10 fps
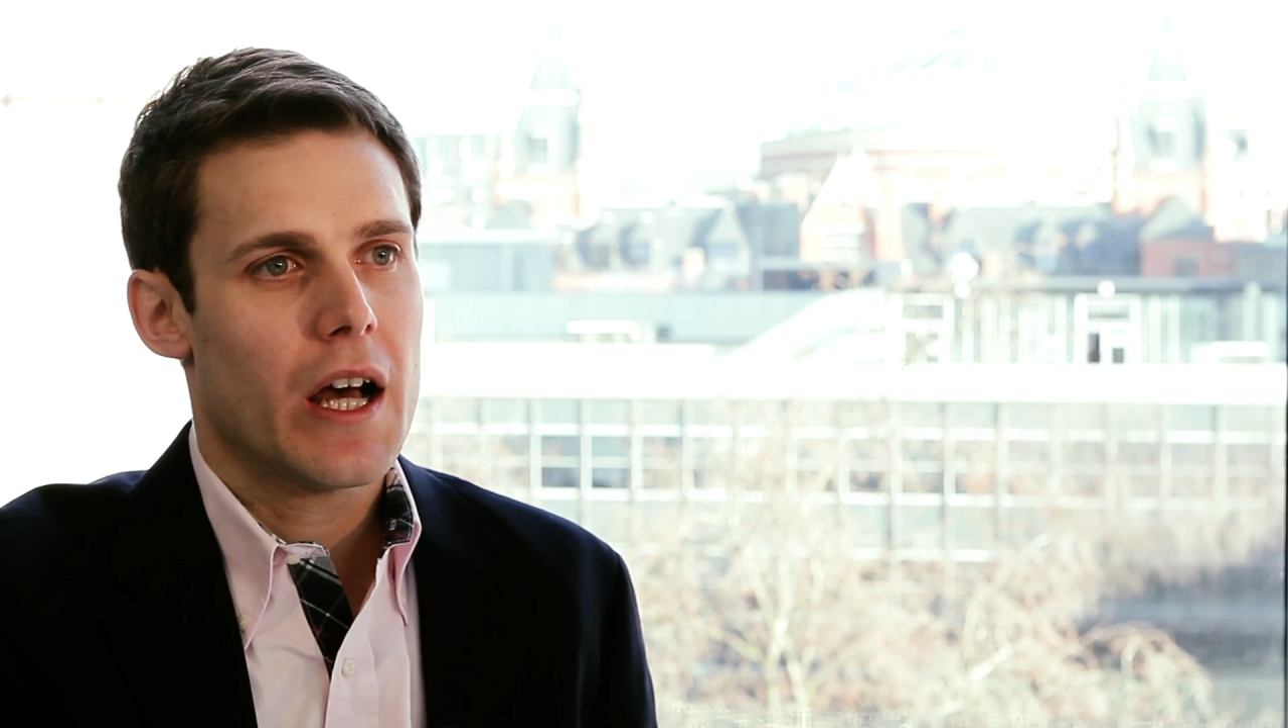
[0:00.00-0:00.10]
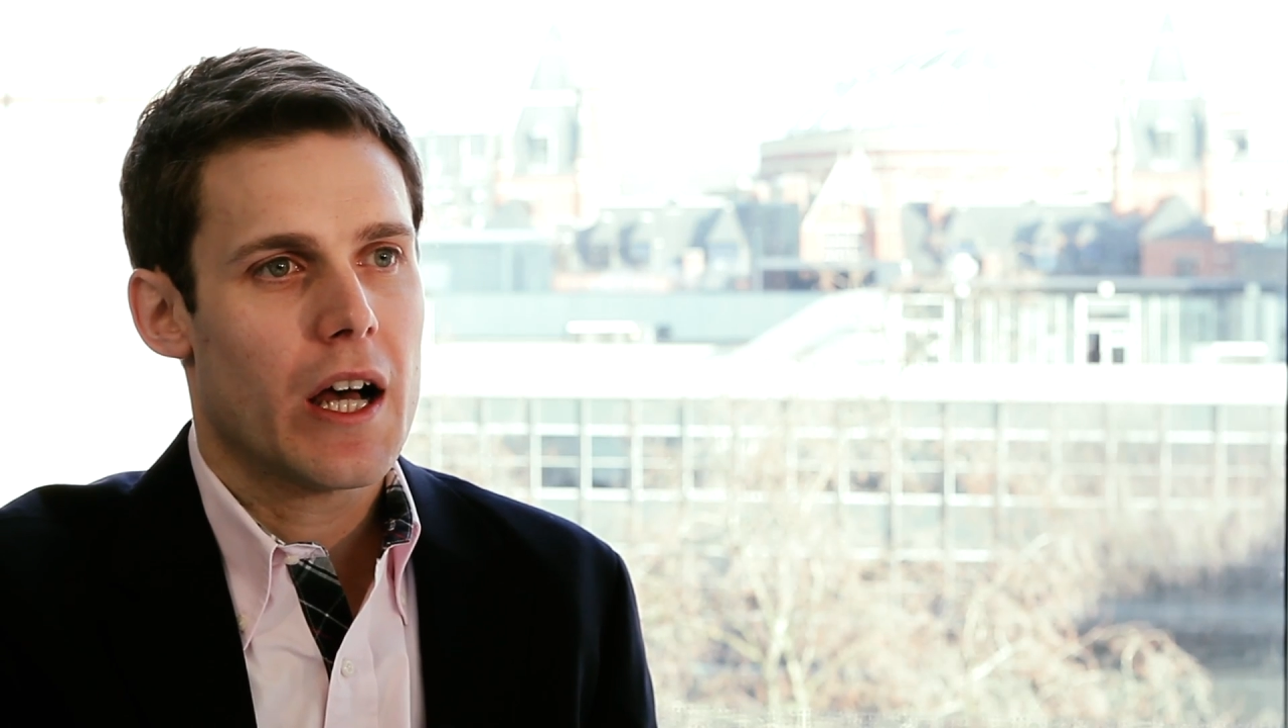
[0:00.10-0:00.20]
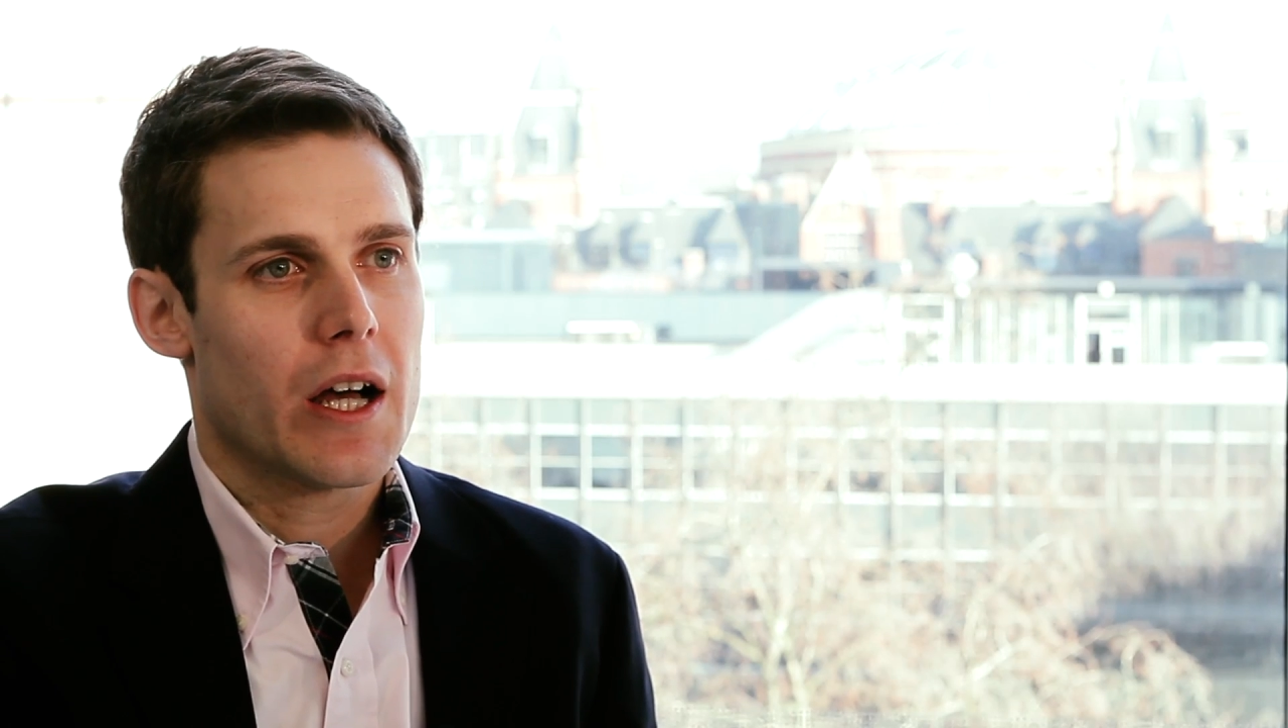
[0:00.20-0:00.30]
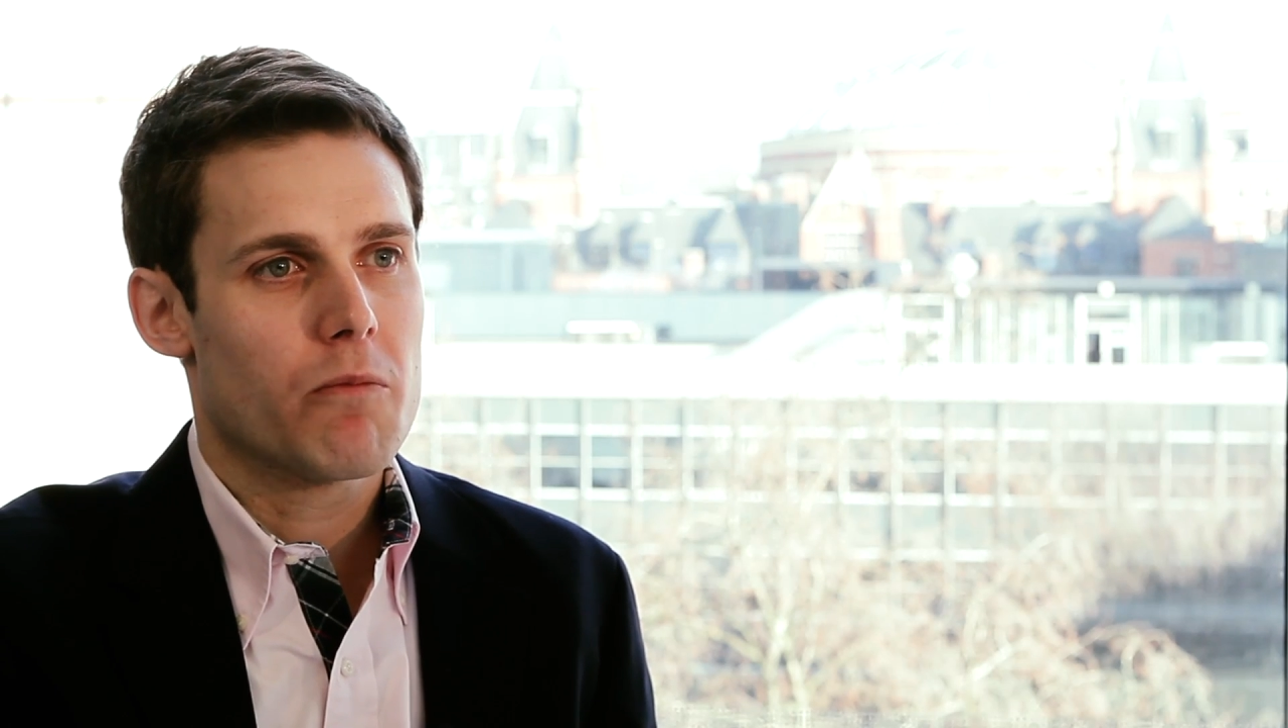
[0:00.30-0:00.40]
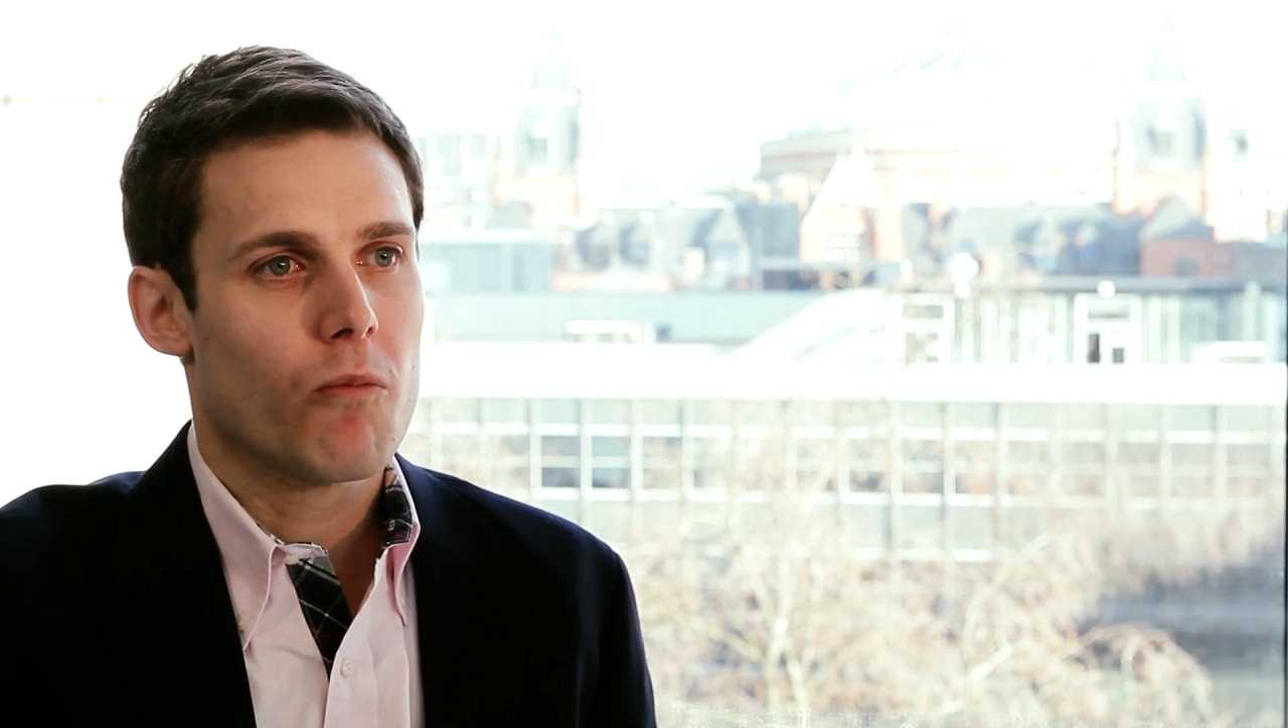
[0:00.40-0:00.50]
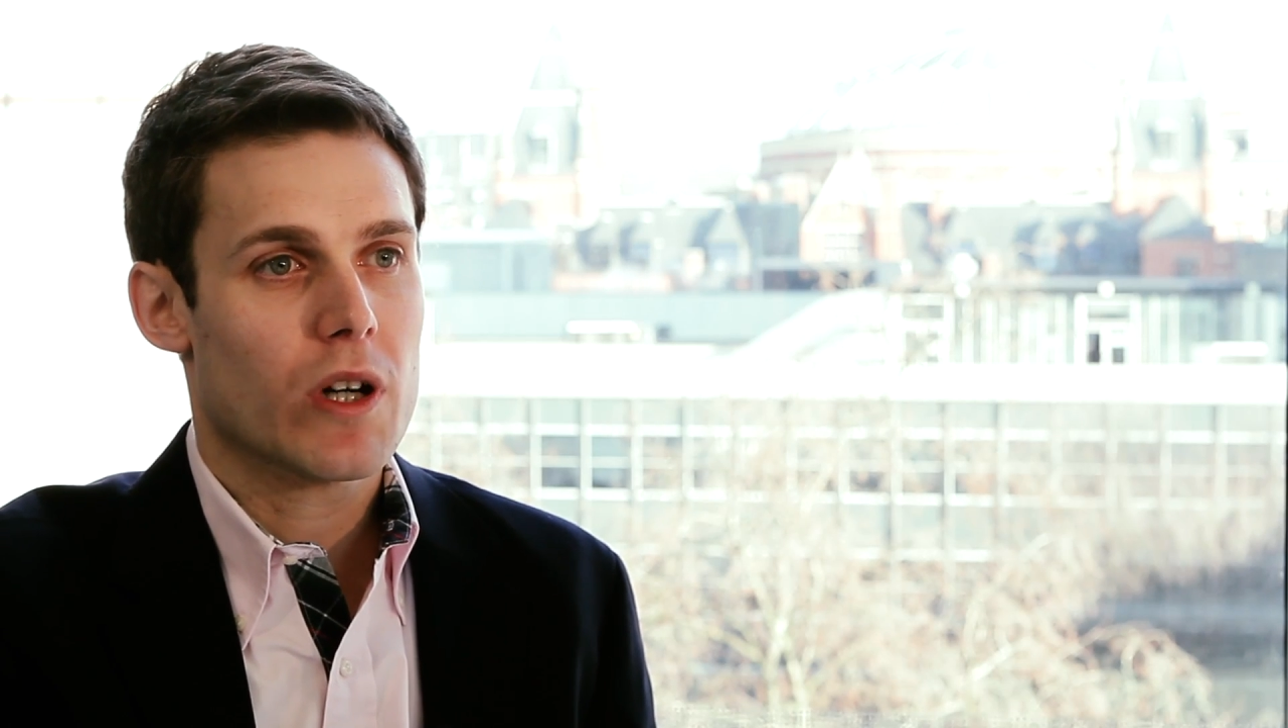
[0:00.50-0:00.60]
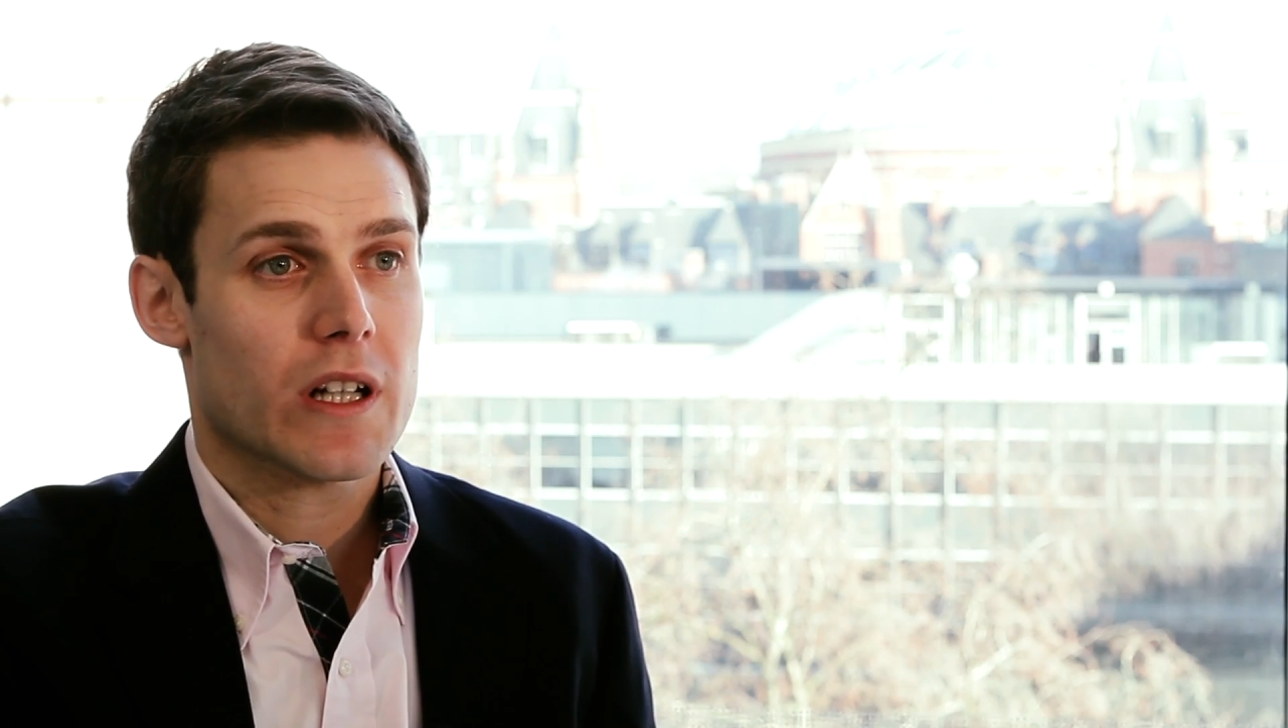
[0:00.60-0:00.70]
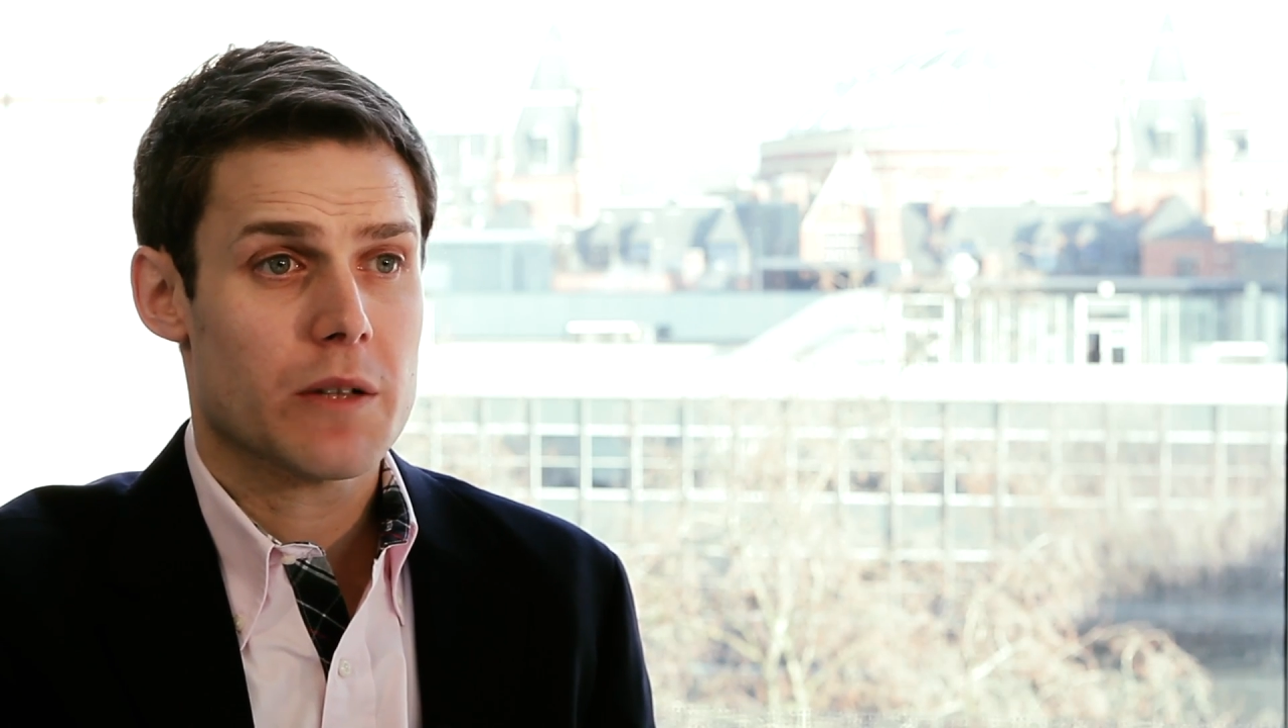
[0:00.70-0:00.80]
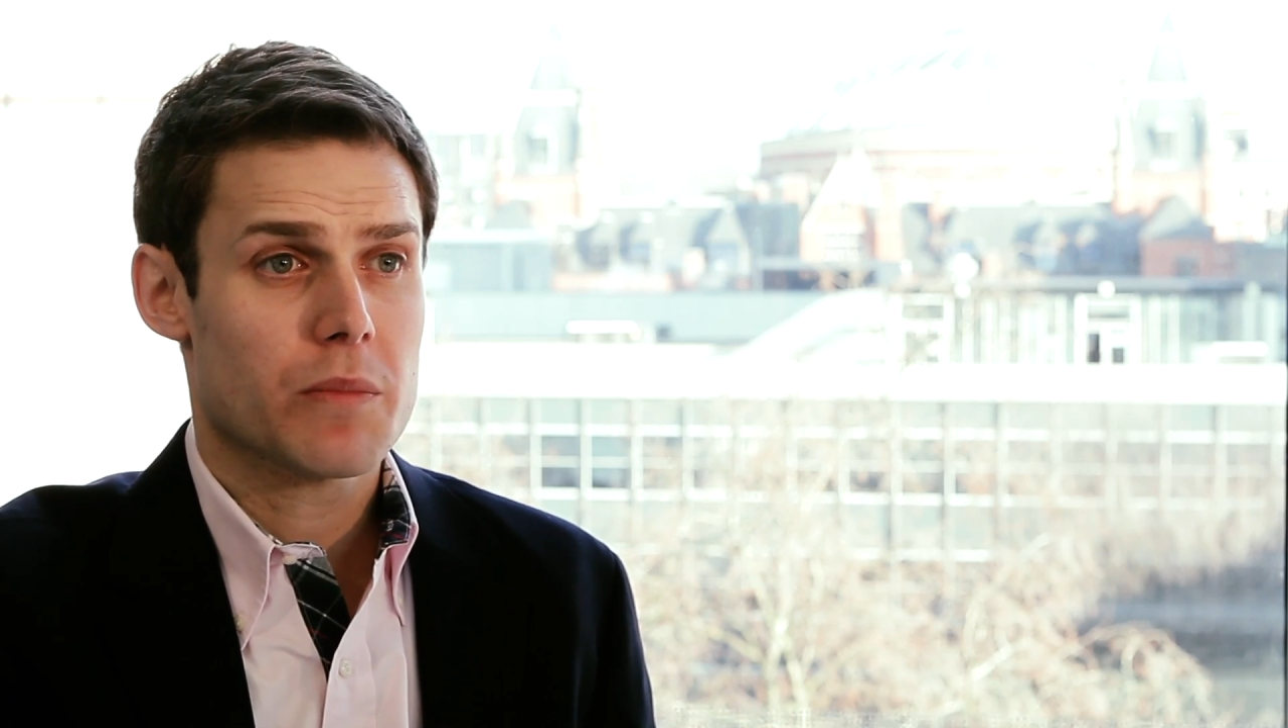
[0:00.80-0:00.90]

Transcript: um, what are the